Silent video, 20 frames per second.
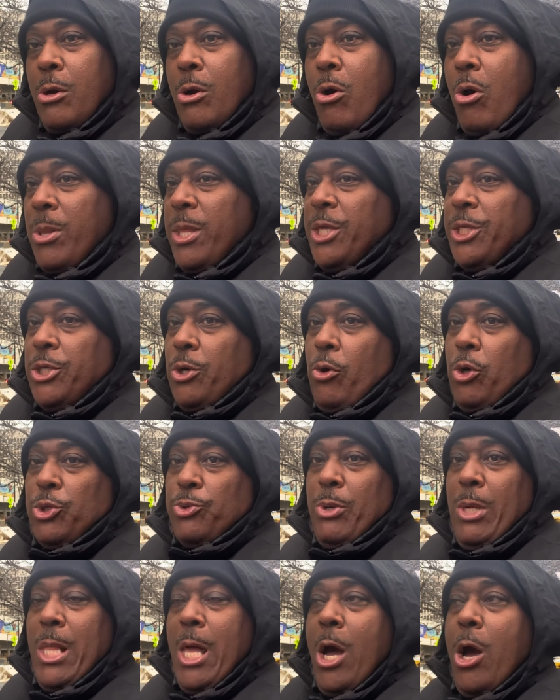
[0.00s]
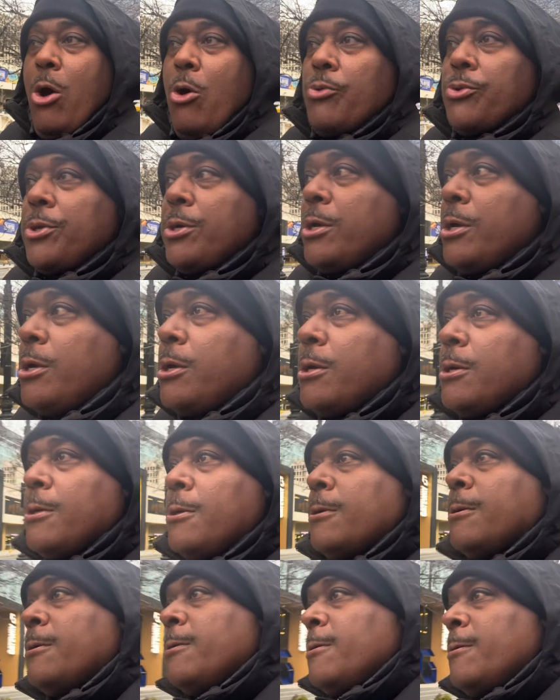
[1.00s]
All they do is reload.
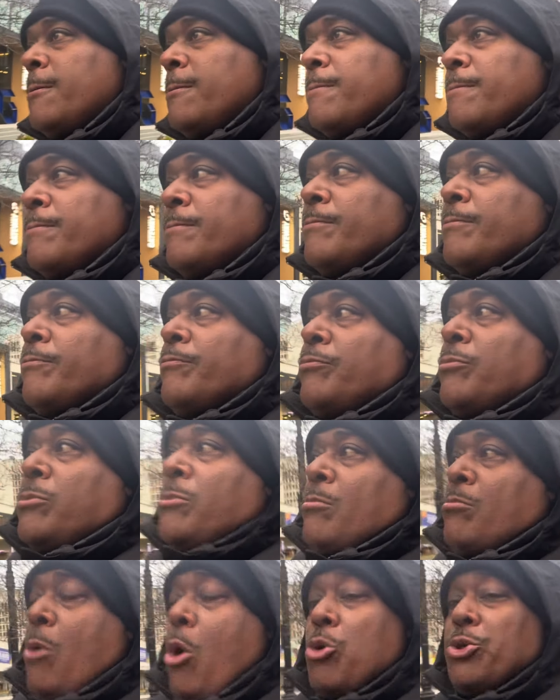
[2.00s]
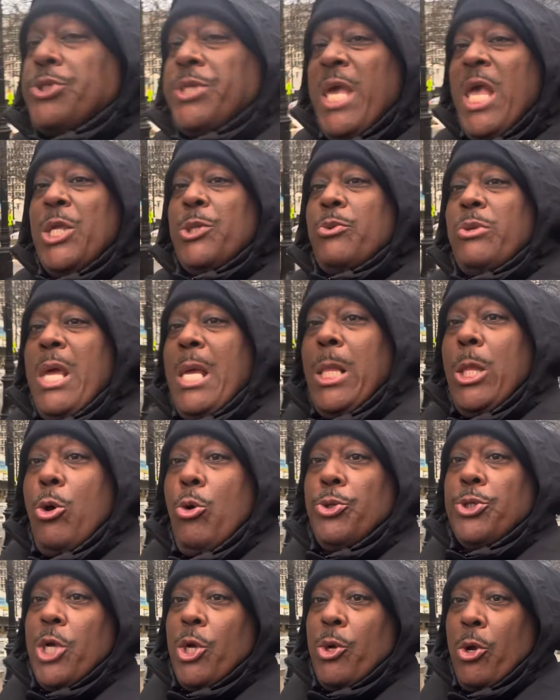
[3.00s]
Most teams, when they
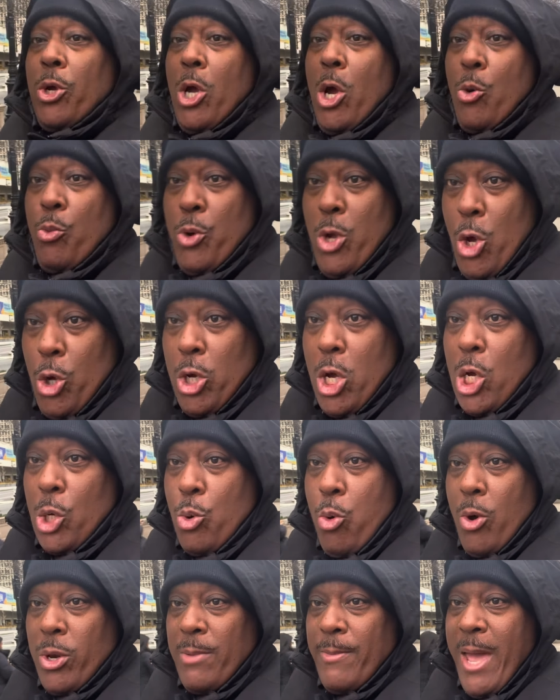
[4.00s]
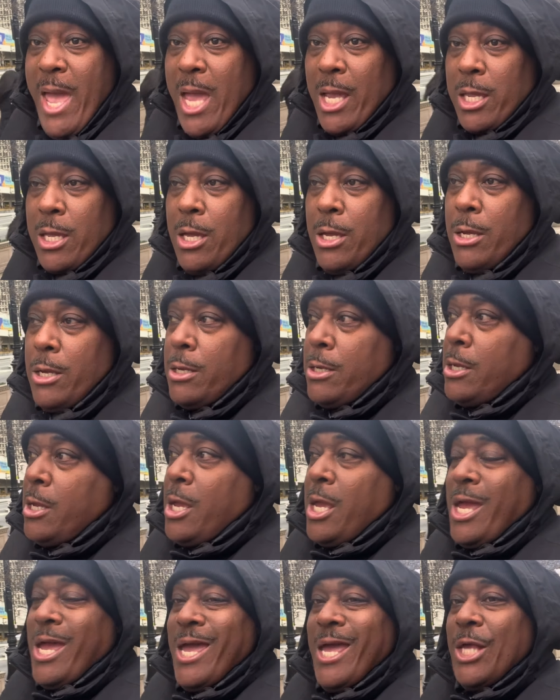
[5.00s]
lose a real good quarterback,
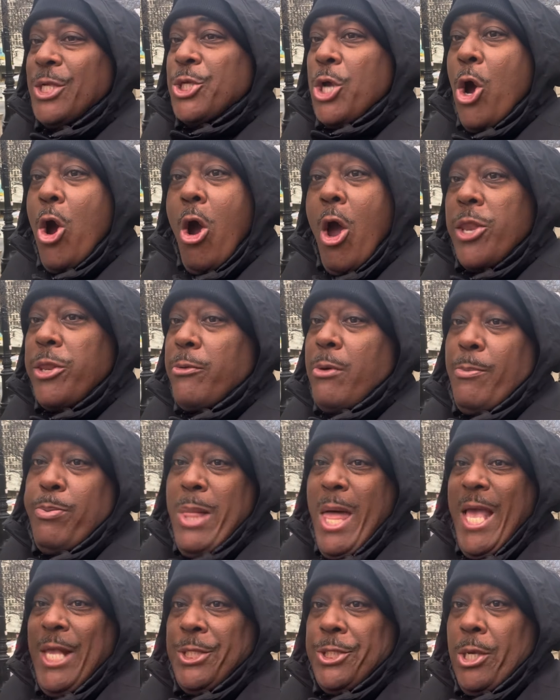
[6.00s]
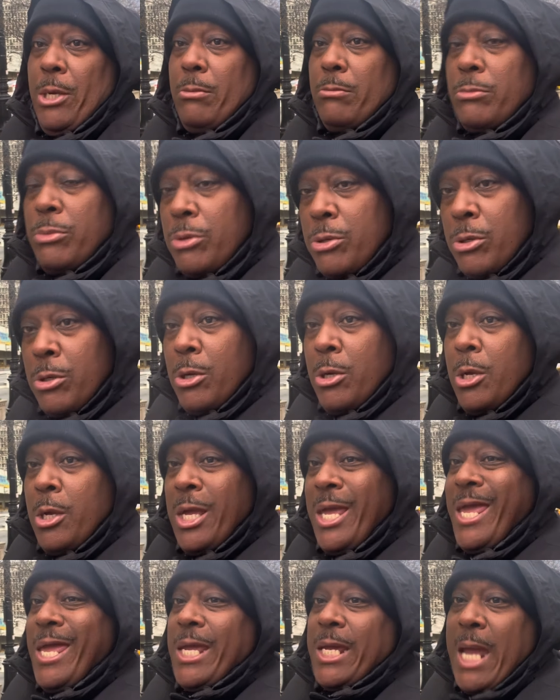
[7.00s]
it's hard to replace them
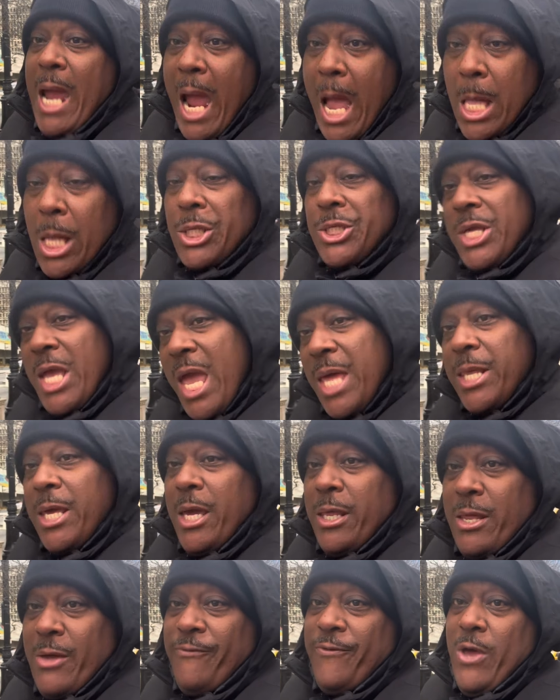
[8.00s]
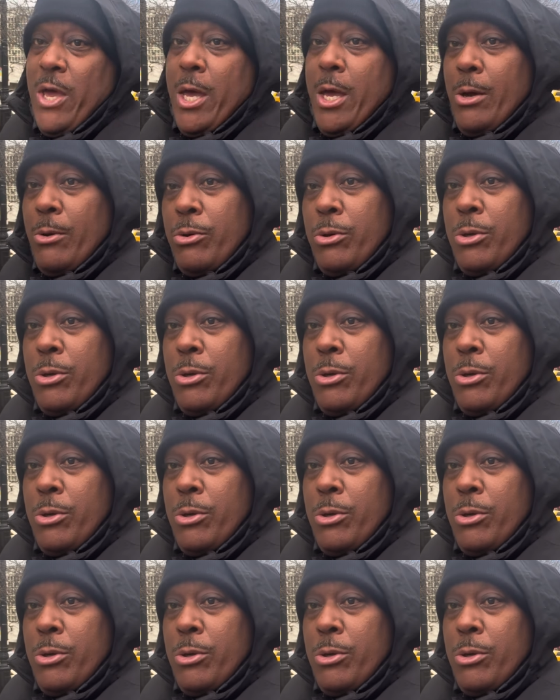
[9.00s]
in college and the NFL.